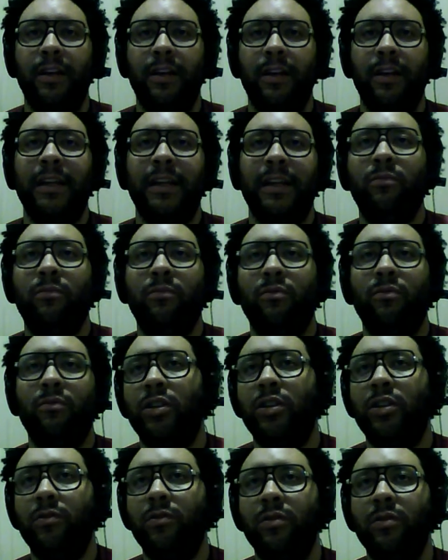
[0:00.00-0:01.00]
enable
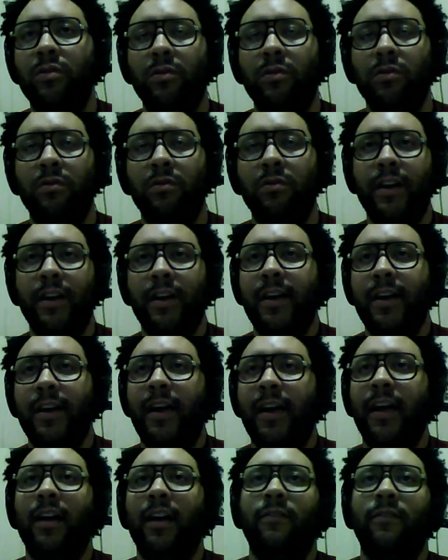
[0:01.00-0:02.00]
you to
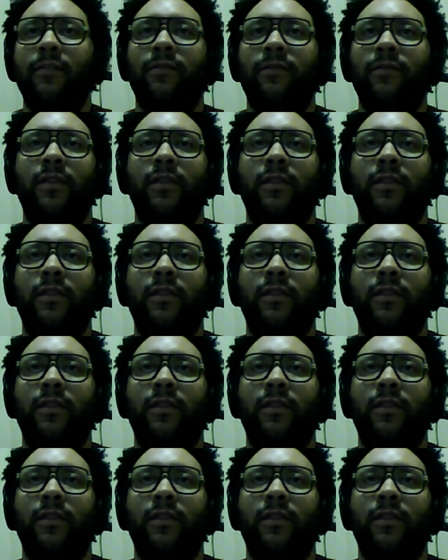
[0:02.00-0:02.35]
have